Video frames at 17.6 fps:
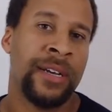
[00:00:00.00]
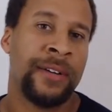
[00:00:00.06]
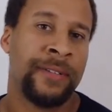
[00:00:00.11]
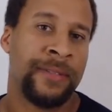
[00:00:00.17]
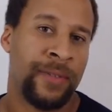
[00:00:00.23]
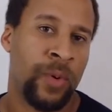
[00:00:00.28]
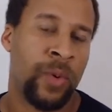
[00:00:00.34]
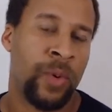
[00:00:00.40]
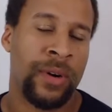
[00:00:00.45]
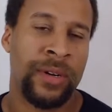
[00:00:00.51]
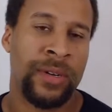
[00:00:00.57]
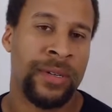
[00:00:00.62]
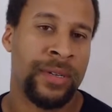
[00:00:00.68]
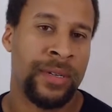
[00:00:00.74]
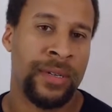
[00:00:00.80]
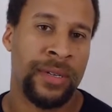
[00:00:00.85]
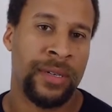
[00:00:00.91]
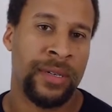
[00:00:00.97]
for
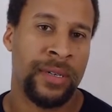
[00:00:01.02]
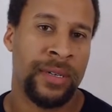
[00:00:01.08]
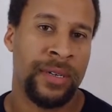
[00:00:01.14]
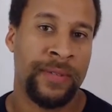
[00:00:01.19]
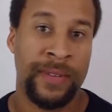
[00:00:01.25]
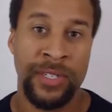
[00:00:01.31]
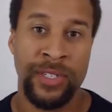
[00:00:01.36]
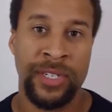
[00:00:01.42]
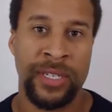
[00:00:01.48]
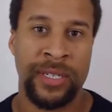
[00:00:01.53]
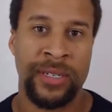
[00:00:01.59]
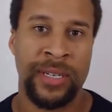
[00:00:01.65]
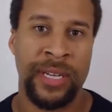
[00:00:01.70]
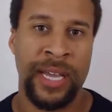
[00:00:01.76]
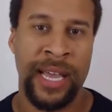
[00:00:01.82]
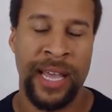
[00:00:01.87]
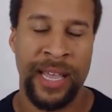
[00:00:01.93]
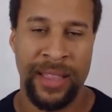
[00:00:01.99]
fishing.
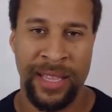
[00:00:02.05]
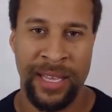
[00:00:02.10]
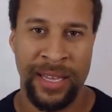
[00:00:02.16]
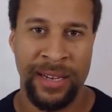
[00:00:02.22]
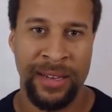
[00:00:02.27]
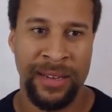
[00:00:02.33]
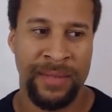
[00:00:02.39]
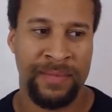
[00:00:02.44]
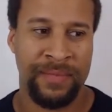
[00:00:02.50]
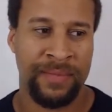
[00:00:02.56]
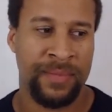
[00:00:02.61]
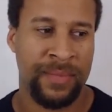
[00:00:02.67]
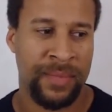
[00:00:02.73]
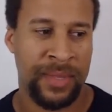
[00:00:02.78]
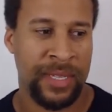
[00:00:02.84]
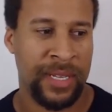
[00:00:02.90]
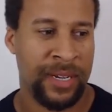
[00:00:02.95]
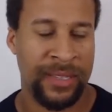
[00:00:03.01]
And then
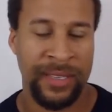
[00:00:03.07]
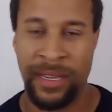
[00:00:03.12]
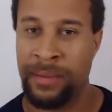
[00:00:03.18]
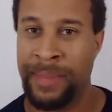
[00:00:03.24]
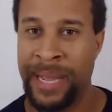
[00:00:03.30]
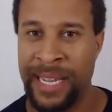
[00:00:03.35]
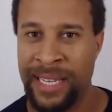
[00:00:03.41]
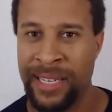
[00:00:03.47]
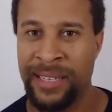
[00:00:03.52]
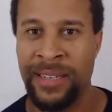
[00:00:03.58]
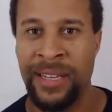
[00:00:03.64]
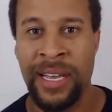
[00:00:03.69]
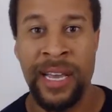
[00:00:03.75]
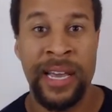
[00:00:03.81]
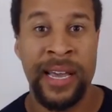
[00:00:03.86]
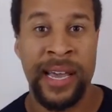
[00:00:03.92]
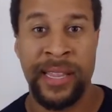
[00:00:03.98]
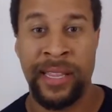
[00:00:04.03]
they're in their mating,
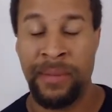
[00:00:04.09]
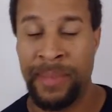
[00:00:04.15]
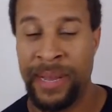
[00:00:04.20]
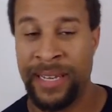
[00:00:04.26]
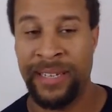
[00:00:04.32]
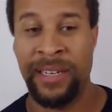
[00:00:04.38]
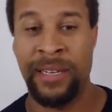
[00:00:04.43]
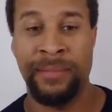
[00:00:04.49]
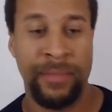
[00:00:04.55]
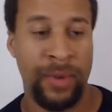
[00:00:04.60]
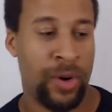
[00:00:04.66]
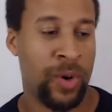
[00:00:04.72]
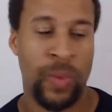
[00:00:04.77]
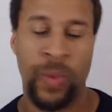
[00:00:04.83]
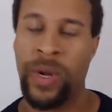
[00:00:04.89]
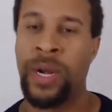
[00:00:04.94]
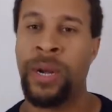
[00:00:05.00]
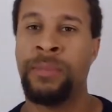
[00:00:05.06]
and they're making more
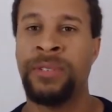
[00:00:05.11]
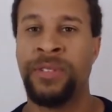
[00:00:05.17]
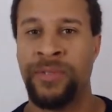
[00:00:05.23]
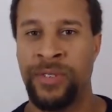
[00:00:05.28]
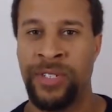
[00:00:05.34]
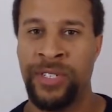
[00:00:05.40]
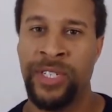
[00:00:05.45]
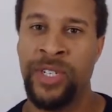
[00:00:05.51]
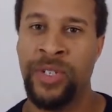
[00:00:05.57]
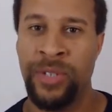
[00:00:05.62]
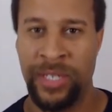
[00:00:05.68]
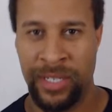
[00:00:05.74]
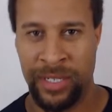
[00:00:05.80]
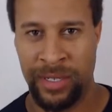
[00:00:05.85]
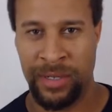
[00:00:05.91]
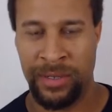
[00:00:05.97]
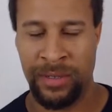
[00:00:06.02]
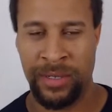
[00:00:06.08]
worms for you to
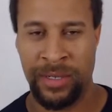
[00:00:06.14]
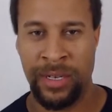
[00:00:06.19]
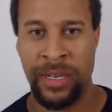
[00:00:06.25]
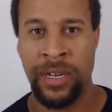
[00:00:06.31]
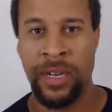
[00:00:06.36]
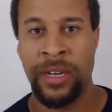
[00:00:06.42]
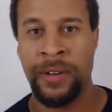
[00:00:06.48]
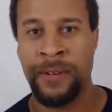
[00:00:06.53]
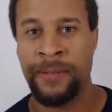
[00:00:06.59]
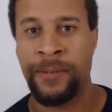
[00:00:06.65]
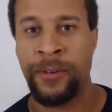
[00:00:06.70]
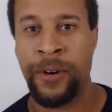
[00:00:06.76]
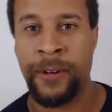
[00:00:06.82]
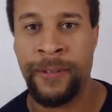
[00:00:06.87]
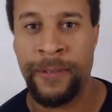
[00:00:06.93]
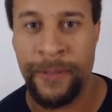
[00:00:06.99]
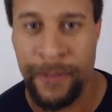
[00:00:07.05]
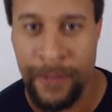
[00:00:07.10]
use for
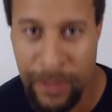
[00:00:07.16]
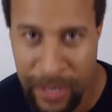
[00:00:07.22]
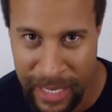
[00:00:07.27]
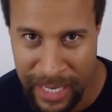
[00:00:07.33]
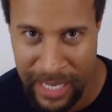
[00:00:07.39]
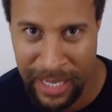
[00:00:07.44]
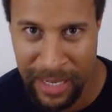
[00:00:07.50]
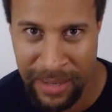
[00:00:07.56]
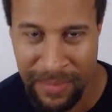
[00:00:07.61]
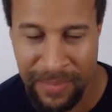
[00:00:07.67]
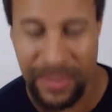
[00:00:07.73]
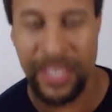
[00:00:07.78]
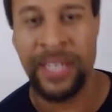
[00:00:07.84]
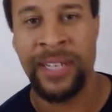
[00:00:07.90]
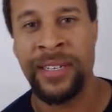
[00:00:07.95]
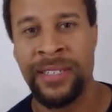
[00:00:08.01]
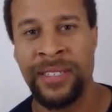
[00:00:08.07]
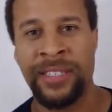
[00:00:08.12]
free.
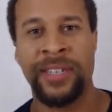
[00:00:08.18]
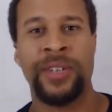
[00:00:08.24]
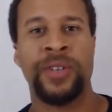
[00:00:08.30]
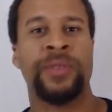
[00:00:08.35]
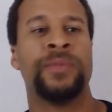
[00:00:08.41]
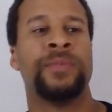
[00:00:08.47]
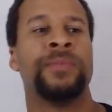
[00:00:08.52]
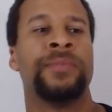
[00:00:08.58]
So